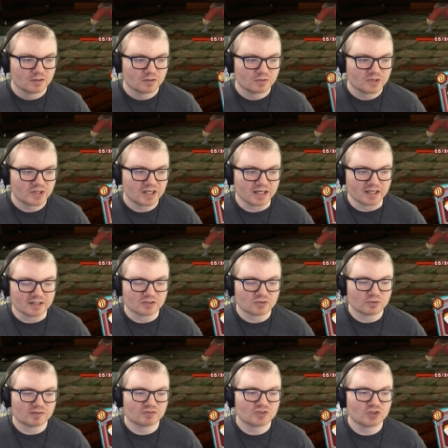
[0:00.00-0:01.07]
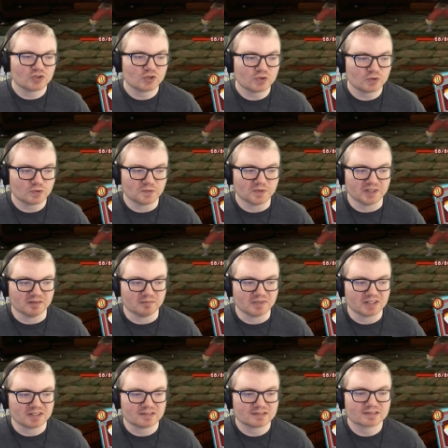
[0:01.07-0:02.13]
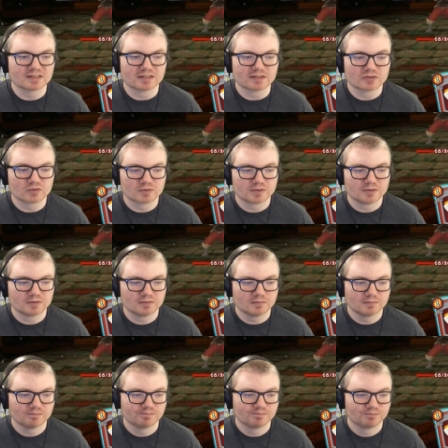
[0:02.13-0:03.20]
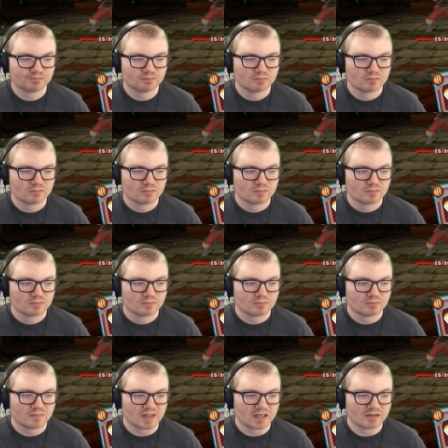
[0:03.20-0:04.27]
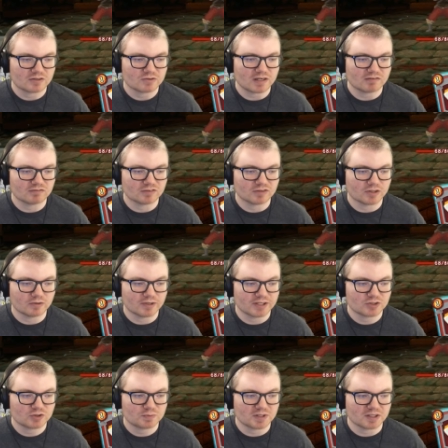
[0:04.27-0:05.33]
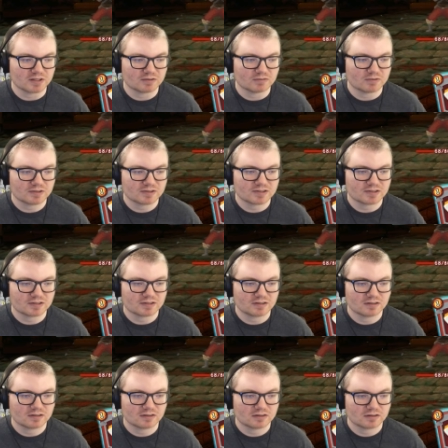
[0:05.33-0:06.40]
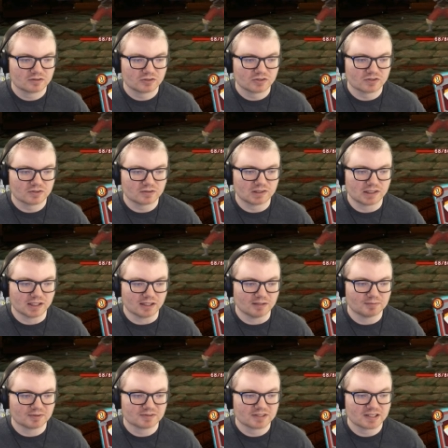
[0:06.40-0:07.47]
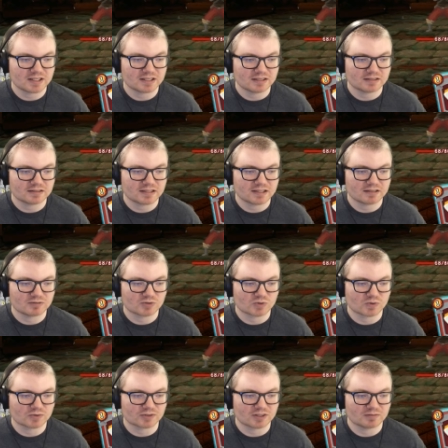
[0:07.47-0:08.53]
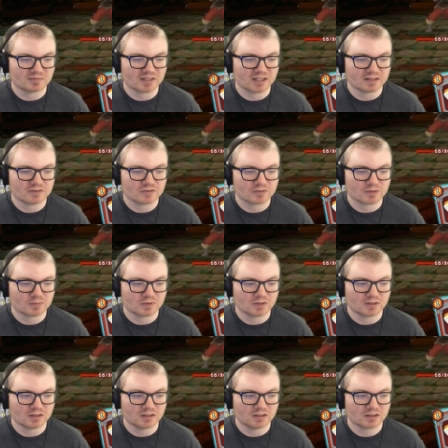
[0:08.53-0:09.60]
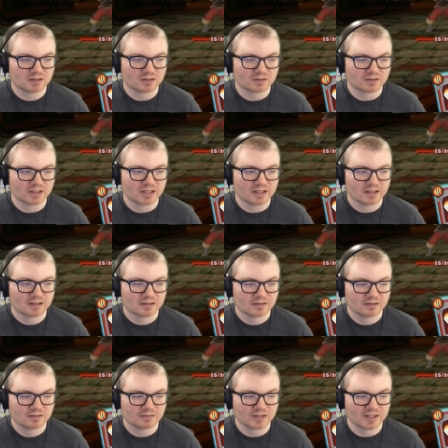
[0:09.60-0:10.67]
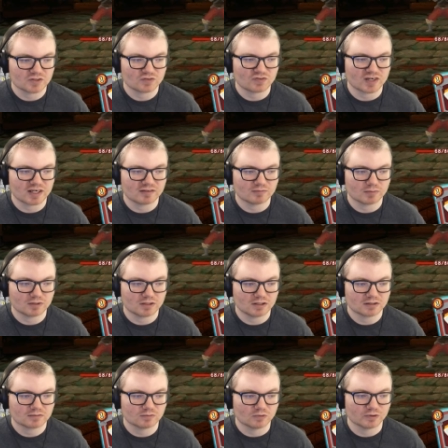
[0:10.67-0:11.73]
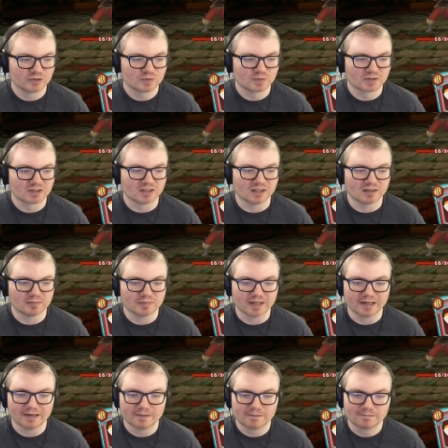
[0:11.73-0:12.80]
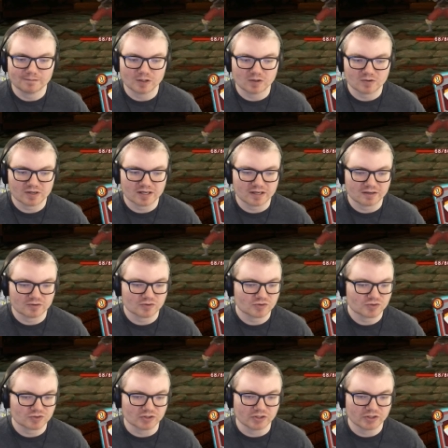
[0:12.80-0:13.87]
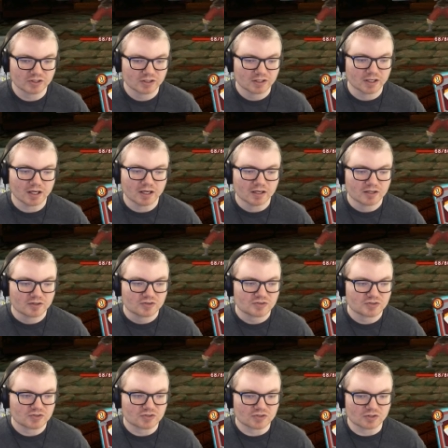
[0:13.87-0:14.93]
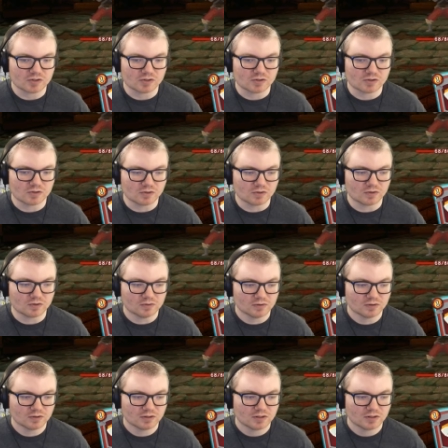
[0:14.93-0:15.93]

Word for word: Okay, so we have two enemies in this room. They do have low HP. What is it? Curl up. I'm taking attack damage, rolls up, and gains three block. Okay. Gains five block. Once per combat. Okay, understood. So,